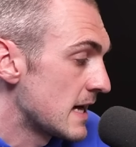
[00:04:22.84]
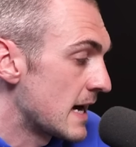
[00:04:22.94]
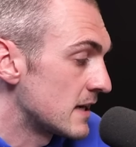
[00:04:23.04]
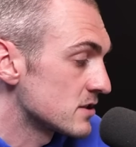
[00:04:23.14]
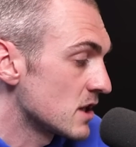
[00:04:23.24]

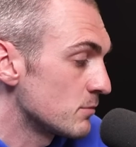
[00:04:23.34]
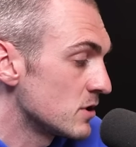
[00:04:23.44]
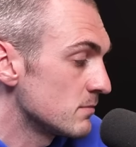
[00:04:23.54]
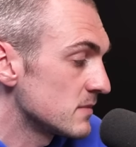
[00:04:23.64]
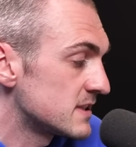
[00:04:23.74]
And at
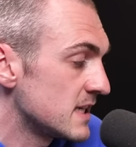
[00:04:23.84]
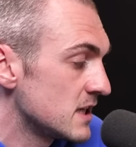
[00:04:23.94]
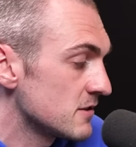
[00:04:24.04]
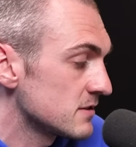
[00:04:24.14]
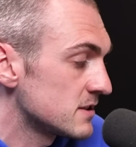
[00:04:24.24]
Tottenham,
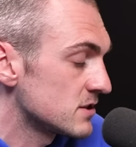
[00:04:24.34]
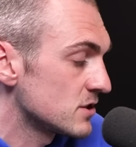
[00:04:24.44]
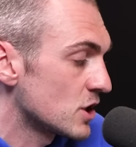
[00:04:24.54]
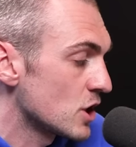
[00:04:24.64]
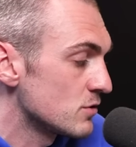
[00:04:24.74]
senior
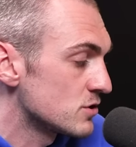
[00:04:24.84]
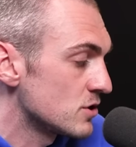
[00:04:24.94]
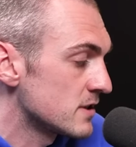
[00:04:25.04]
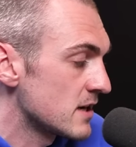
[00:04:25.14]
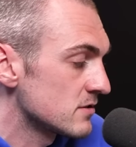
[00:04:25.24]
assistant coach
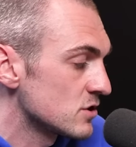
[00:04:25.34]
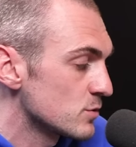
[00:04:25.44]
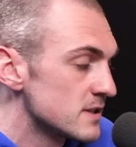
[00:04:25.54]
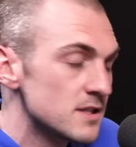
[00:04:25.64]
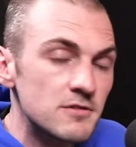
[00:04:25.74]

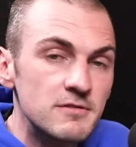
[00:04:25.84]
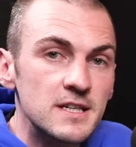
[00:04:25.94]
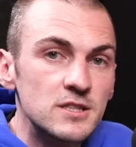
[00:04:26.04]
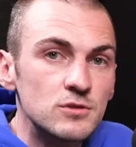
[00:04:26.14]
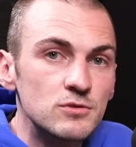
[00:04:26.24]

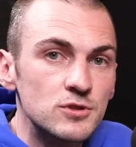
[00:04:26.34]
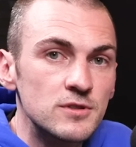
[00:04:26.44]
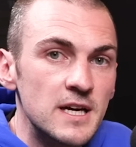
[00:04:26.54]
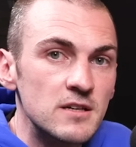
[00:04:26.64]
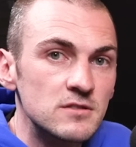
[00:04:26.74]
2023 till
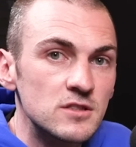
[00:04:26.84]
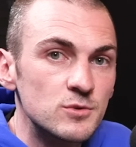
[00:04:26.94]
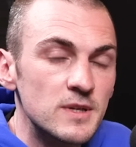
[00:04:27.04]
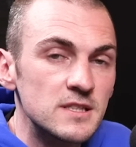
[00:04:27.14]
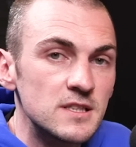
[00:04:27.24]

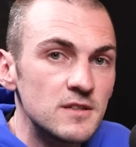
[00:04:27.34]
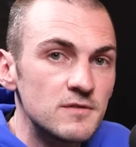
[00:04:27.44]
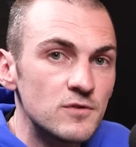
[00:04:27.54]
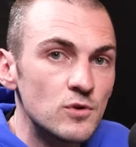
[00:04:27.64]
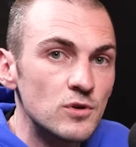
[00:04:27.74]

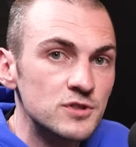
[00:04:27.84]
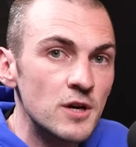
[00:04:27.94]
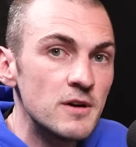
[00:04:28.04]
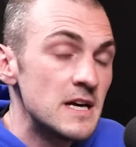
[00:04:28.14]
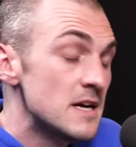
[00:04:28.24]
2024.
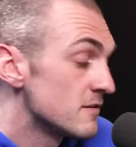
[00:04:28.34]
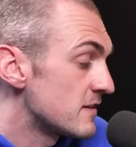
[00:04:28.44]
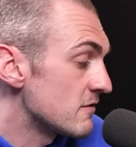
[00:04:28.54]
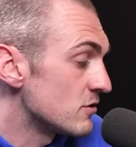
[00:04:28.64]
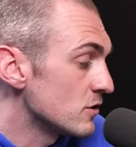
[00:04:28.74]
So
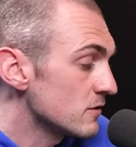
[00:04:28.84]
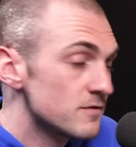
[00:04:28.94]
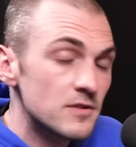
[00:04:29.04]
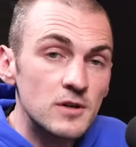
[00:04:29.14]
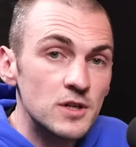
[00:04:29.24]
fair
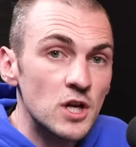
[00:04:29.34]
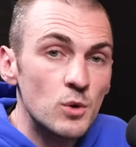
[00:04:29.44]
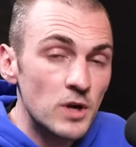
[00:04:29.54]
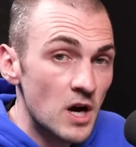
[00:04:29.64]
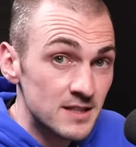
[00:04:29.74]
enough.
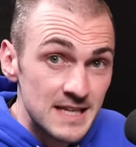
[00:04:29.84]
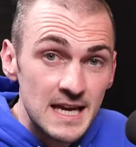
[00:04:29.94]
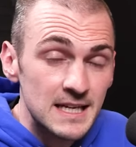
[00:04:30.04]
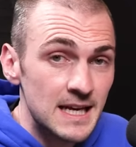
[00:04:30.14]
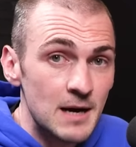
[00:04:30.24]
We are
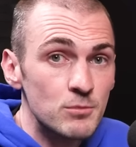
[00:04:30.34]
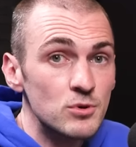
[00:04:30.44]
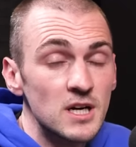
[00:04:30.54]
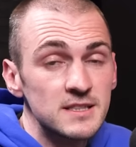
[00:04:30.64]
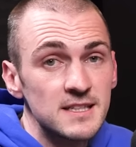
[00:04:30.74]
taking a
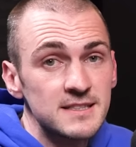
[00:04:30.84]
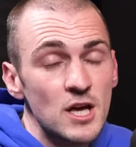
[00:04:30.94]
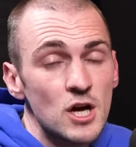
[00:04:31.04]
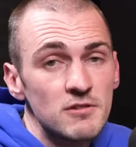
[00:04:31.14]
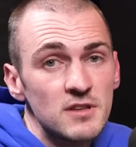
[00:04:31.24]
gamble. I did
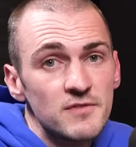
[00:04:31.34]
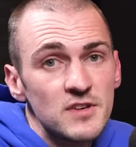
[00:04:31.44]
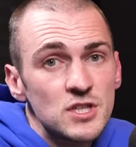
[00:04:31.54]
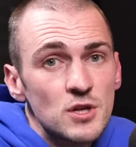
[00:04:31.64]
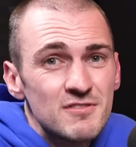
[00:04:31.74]
say earlier in the
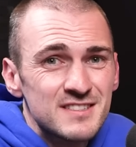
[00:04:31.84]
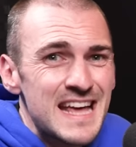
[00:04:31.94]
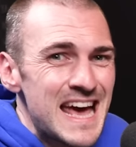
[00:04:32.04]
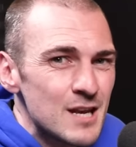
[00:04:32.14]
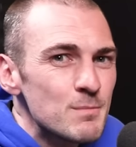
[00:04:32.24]
video there is an
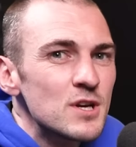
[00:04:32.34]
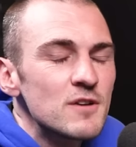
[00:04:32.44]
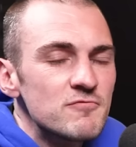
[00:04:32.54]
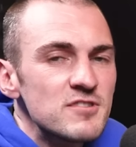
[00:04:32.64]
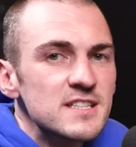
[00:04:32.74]
element
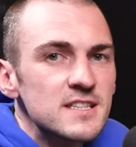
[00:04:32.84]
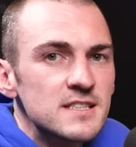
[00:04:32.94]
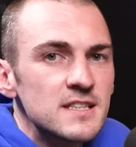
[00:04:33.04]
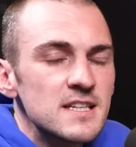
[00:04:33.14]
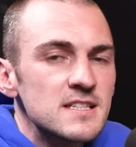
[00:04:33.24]
of risk
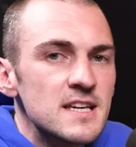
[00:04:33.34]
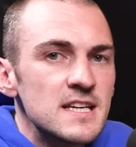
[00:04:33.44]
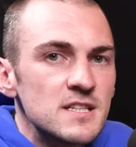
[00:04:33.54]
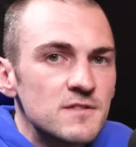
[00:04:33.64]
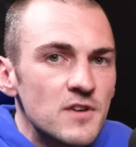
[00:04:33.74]
to this. It
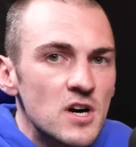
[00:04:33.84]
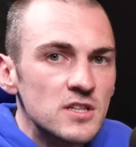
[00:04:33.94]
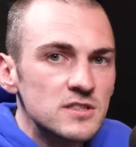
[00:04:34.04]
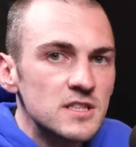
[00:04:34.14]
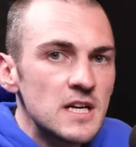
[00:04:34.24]
is his
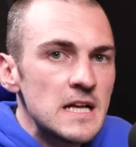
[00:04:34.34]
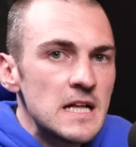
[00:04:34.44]
first